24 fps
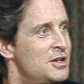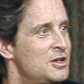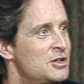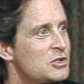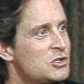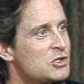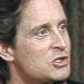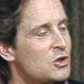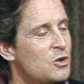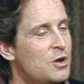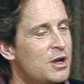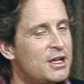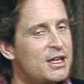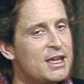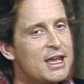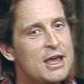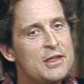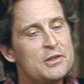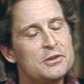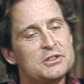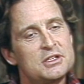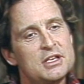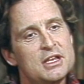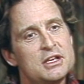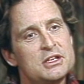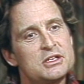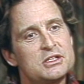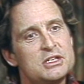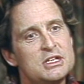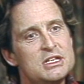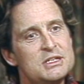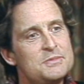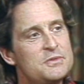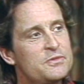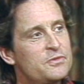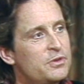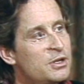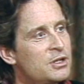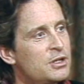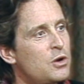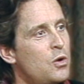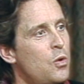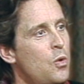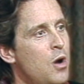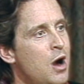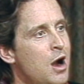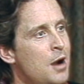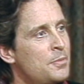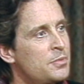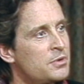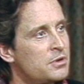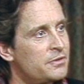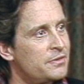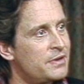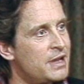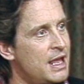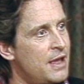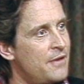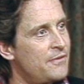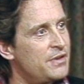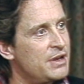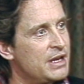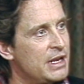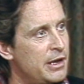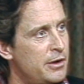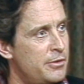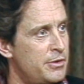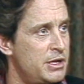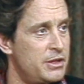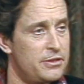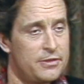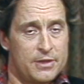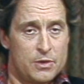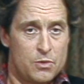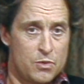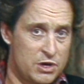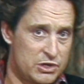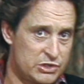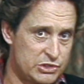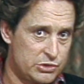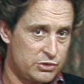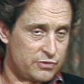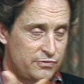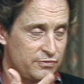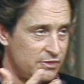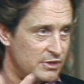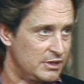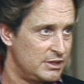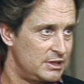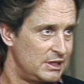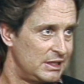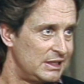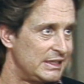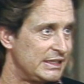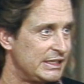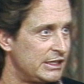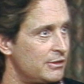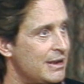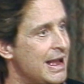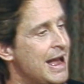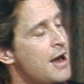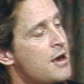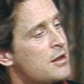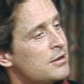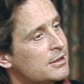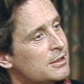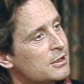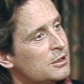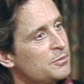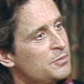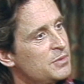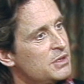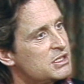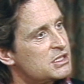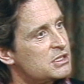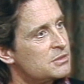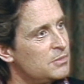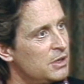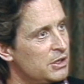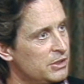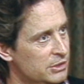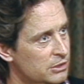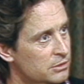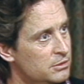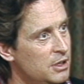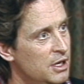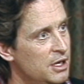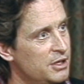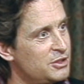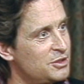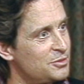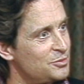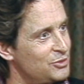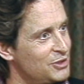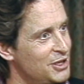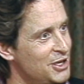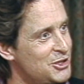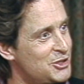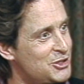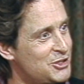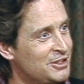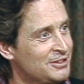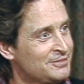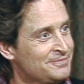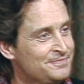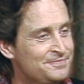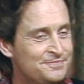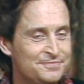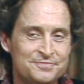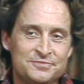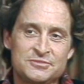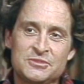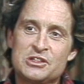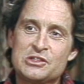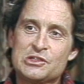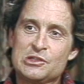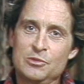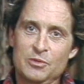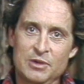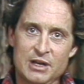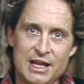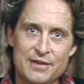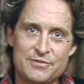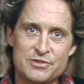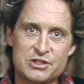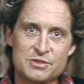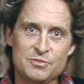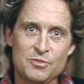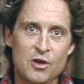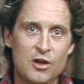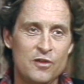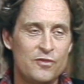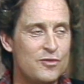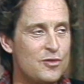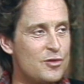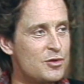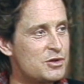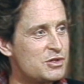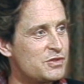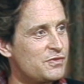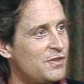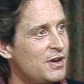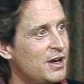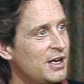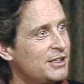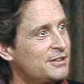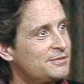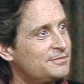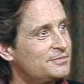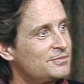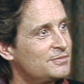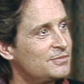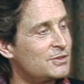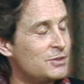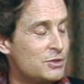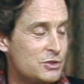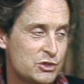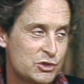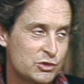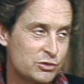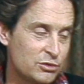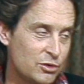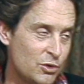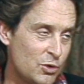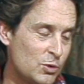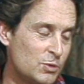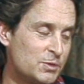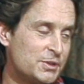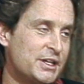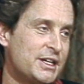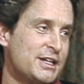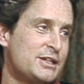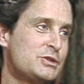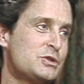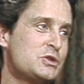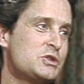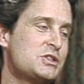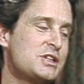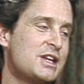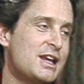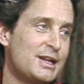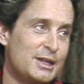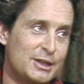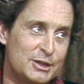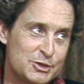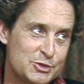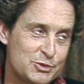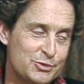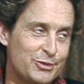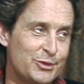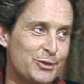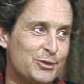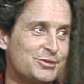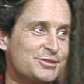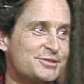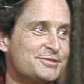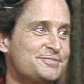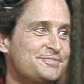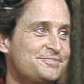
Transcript: So I gather Tennessee's been very cooperative and have an area they want to sort of clear out a little bit, some underbrush. So we're going to have a small forest fire, controlled. I understand, controlled.